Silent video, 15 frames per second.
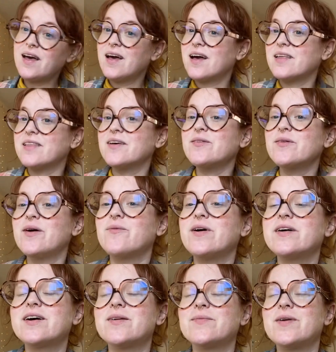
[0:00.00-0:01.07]
Hello and
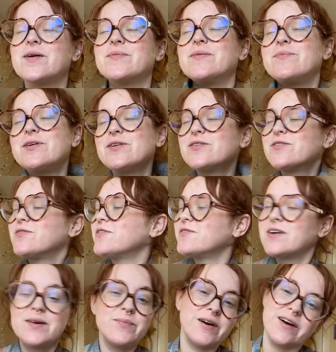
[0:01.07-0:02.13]
welcome all my beautiful,
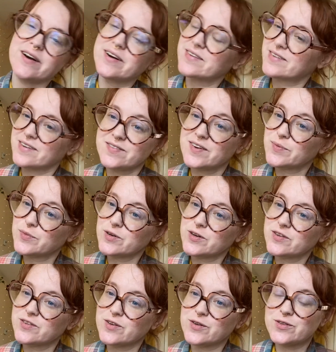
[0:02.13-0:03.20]
vibrant hearts and ephemeral
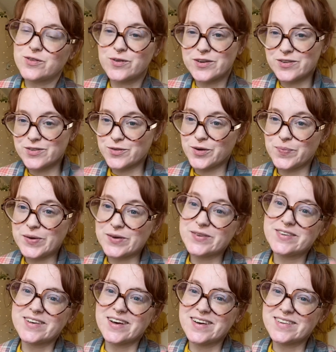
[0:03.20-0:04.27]
souls who are Scorpio
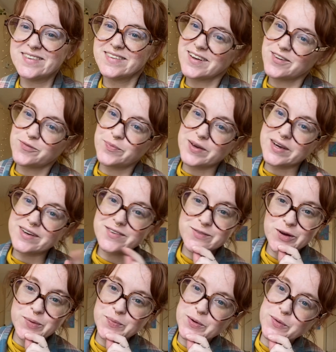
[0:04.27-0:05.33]
suns, have big
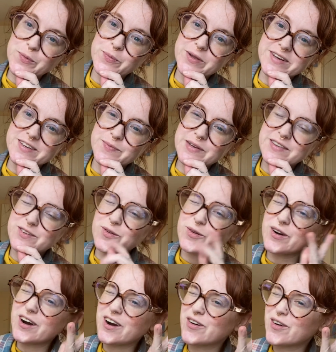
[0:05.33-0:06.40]
Scorpio placements,
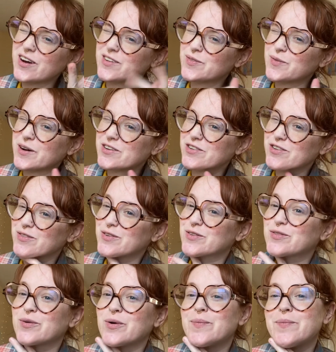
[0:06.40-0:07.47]
or are cross watchers for
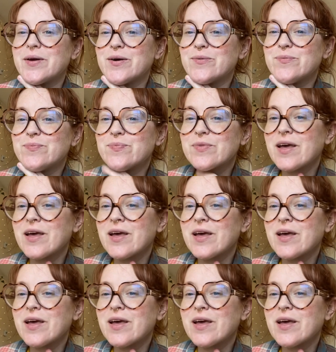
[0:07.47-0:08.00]
Scorpio.